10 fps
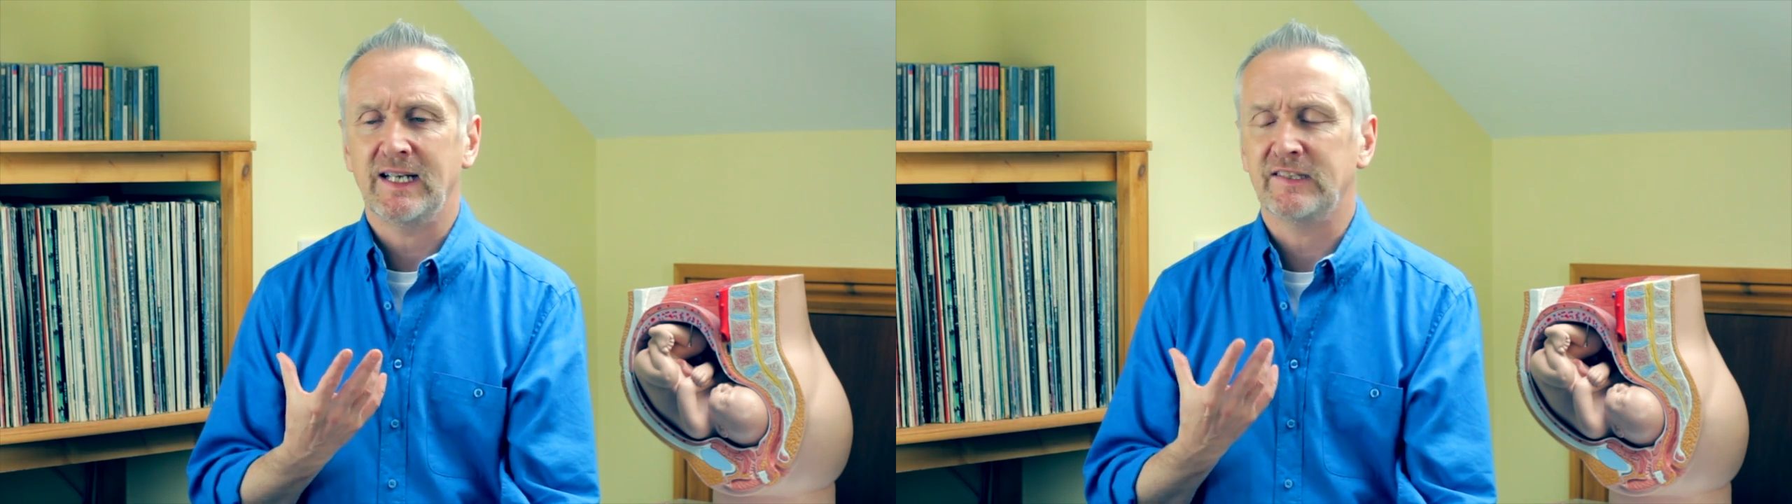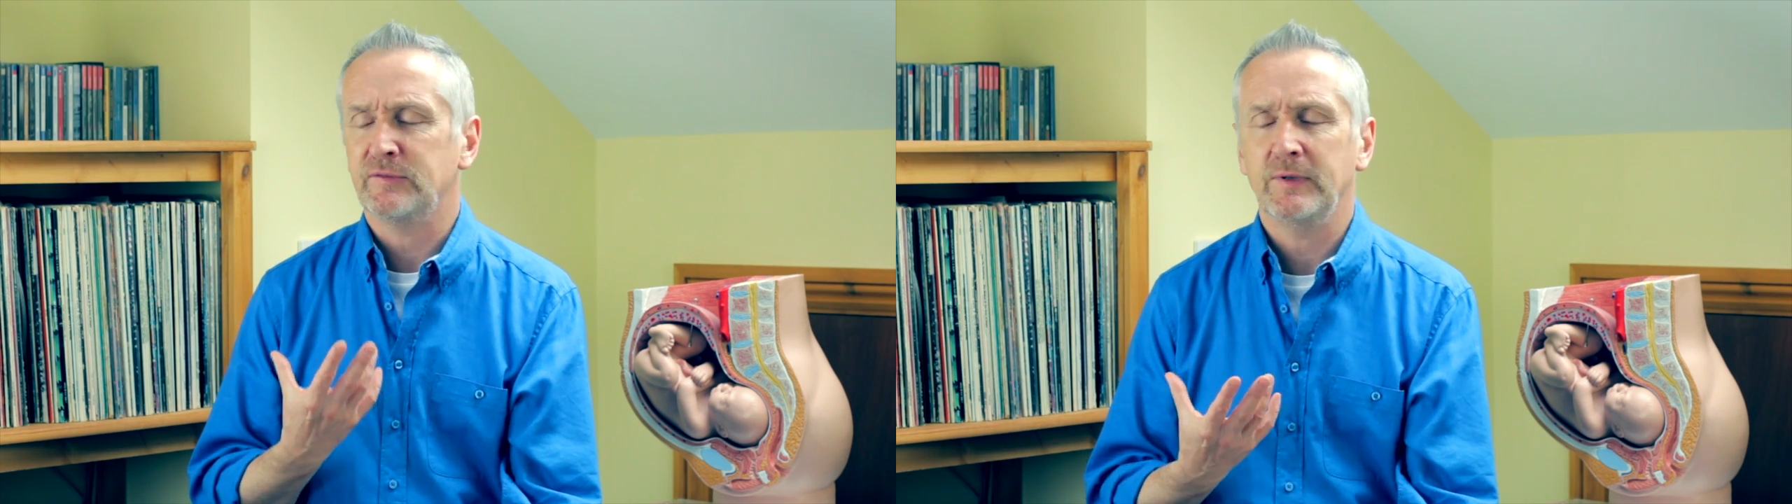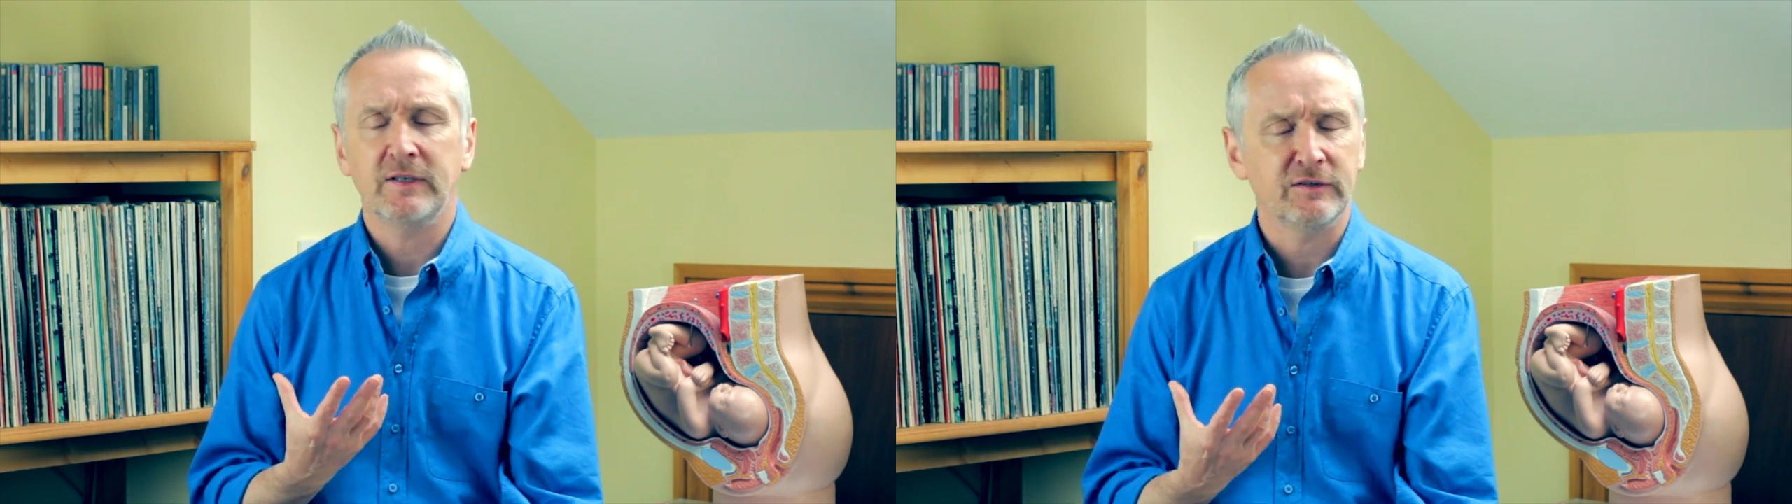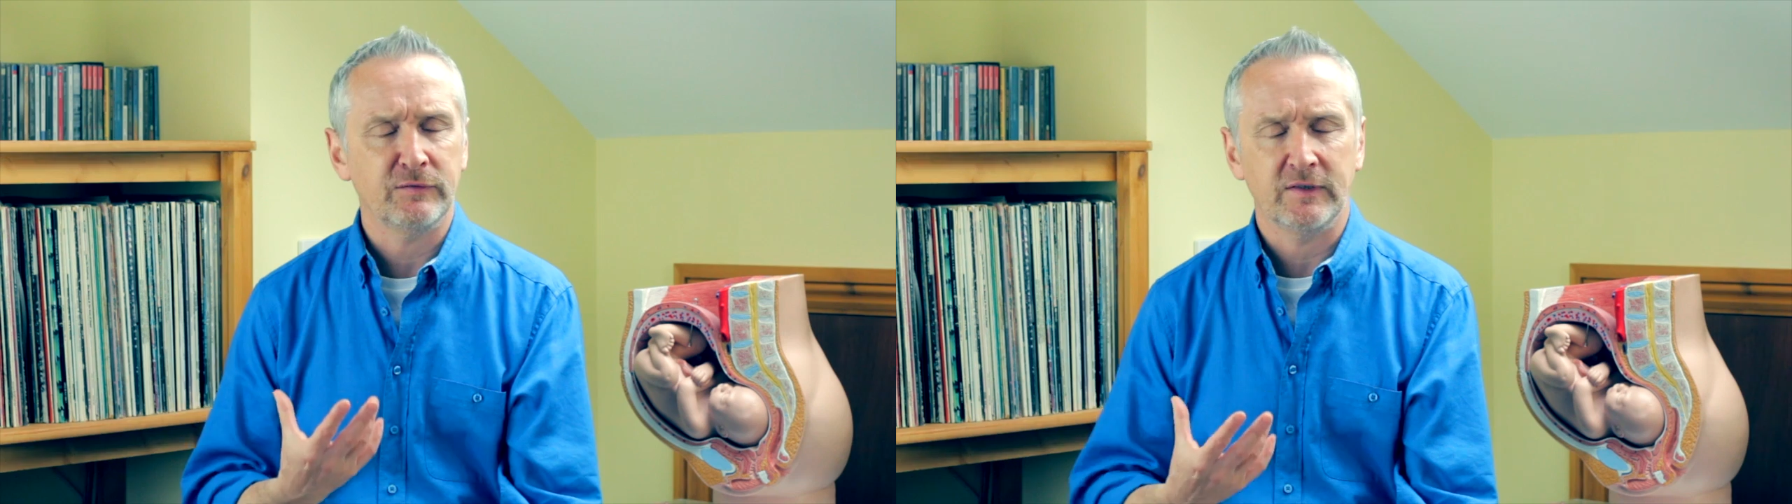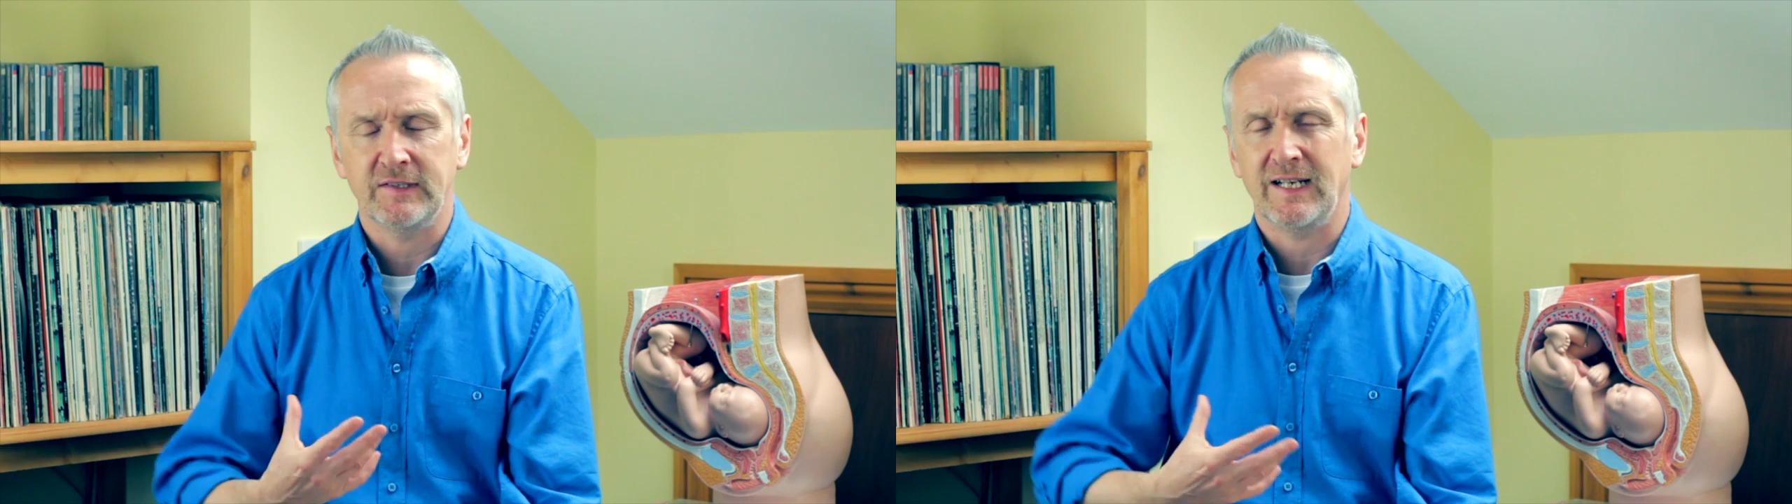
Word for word: experience for us.